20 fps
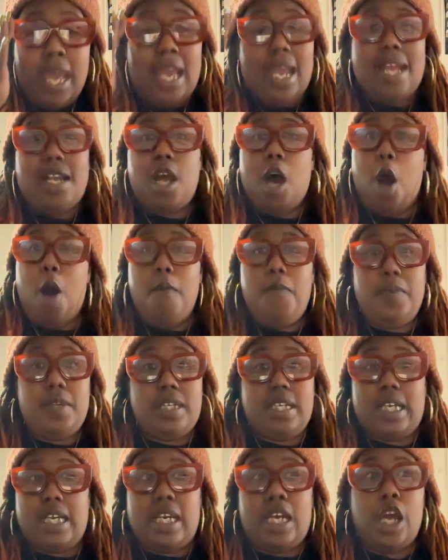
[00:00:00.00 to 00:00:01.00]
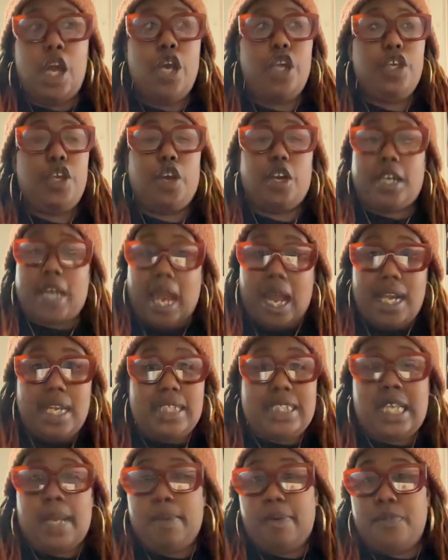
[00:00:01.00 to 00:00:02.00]
and hopefully you're gaining
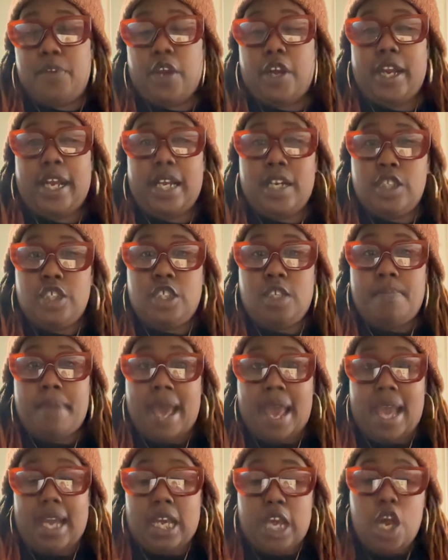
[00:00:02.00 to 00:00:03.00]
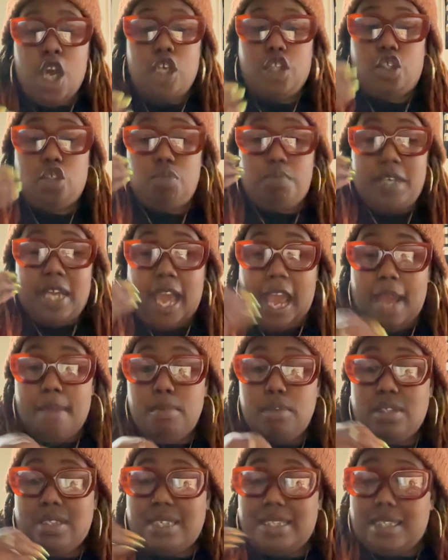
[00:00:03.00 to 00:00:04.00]
some of your energy back to be
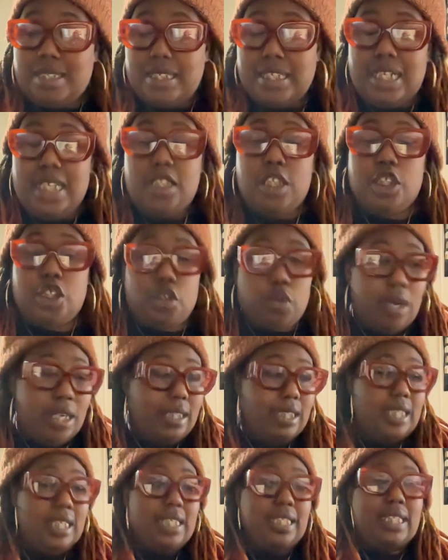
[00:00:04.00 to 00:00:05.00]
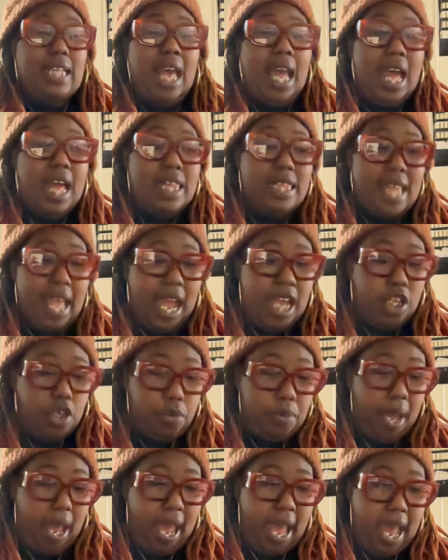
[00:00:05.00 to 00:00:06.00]
able to see the choices that
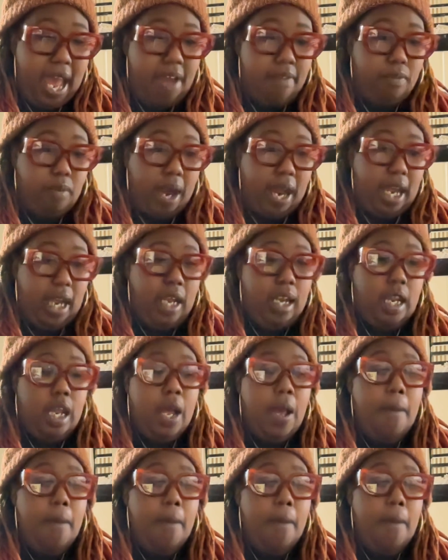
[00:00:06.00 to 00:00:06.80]
you have, right?